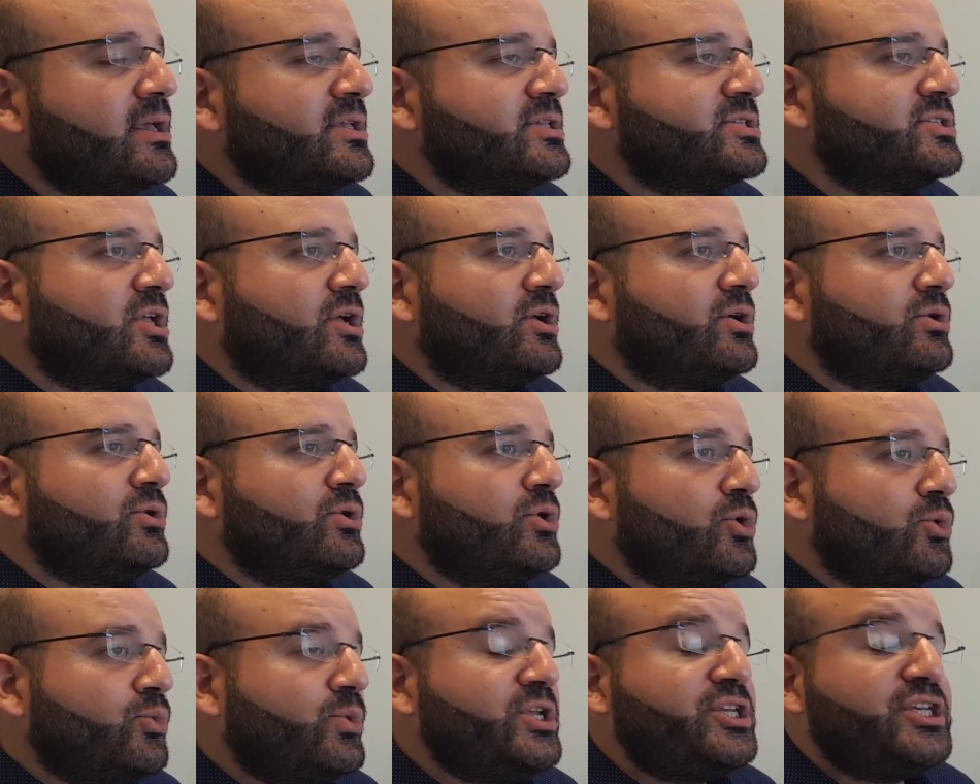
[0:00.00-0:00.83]

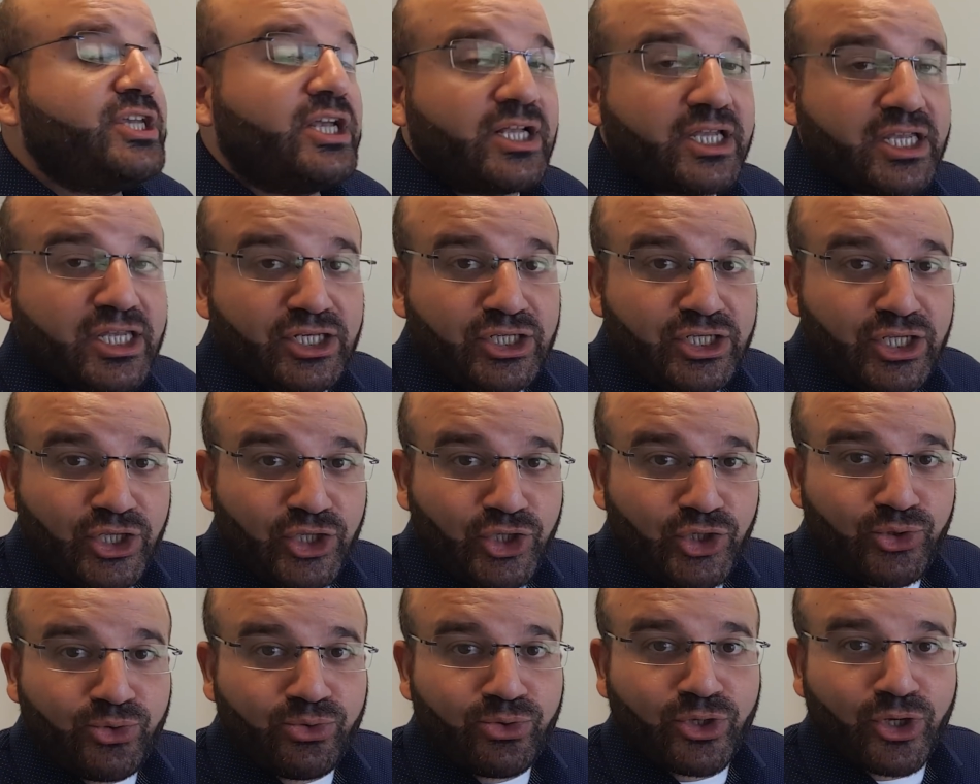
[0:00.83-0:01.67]
So we shall
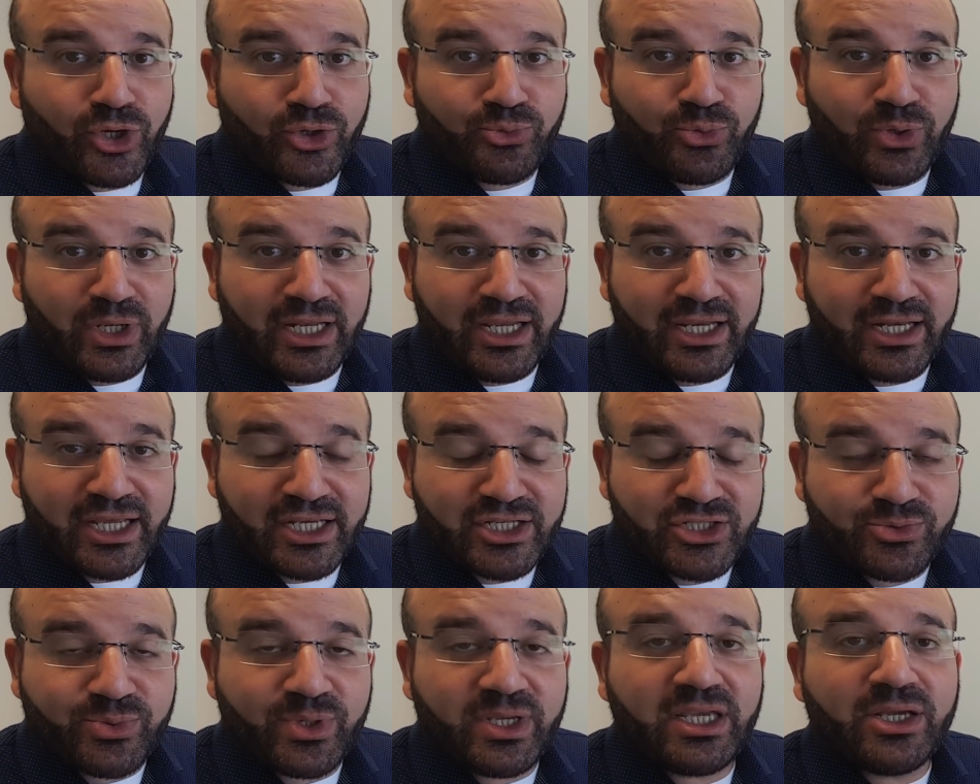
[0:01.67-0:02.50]
continue, God willing,
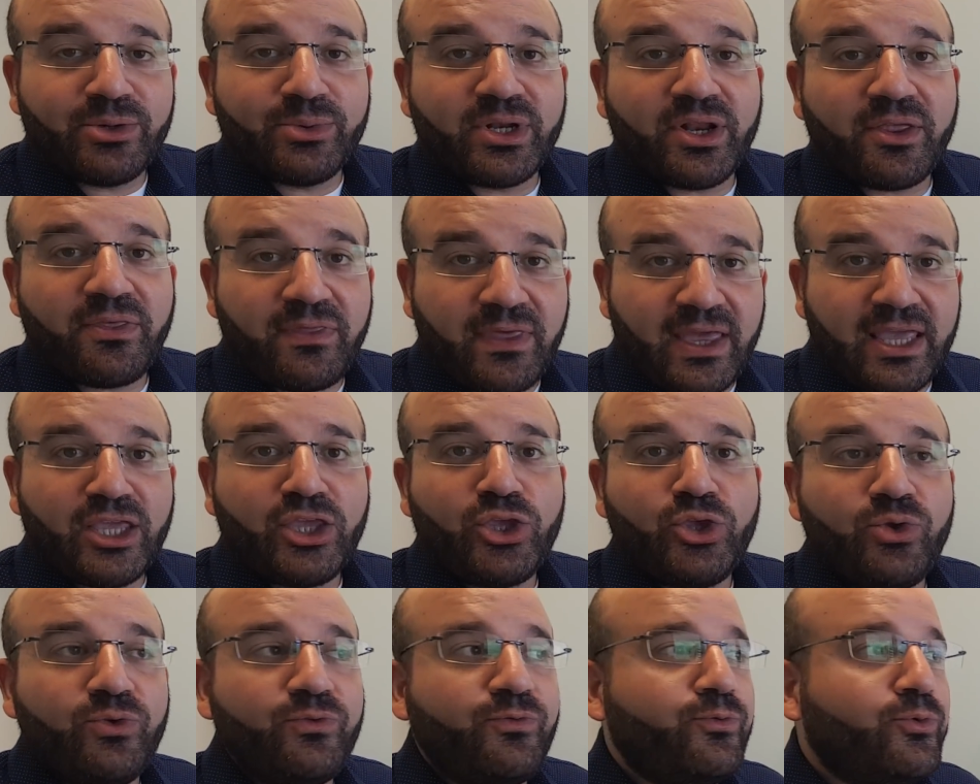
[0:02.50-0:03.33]
next week. I want to
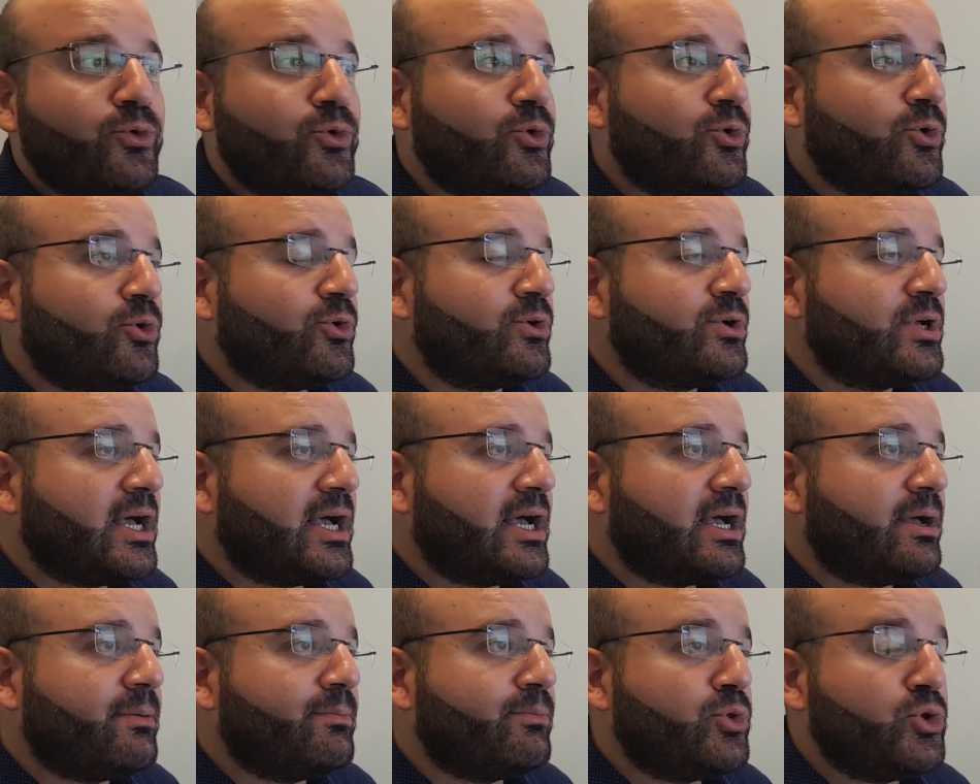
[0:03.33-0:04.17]
thank you for
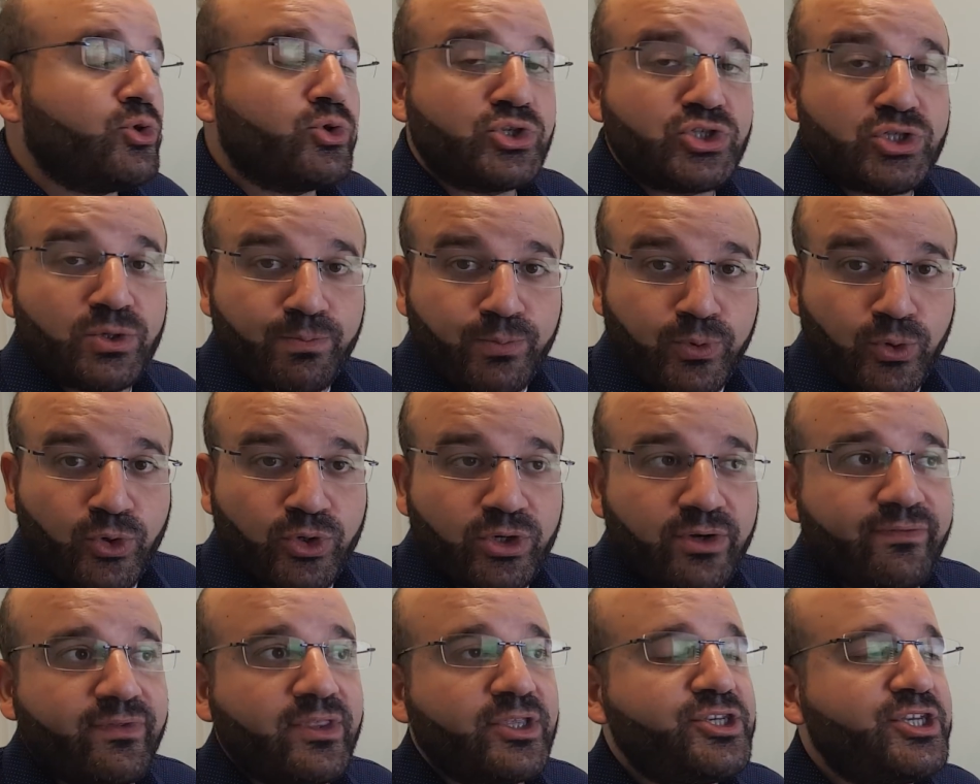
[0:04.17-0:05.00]
your
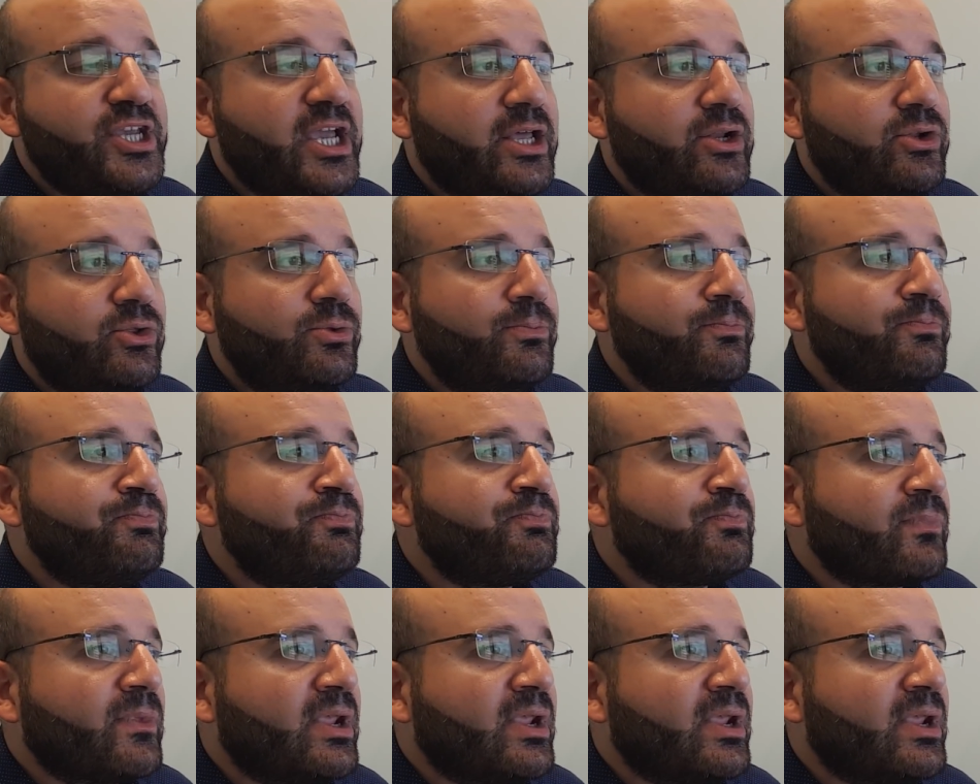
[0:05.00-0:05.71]
support of the channel.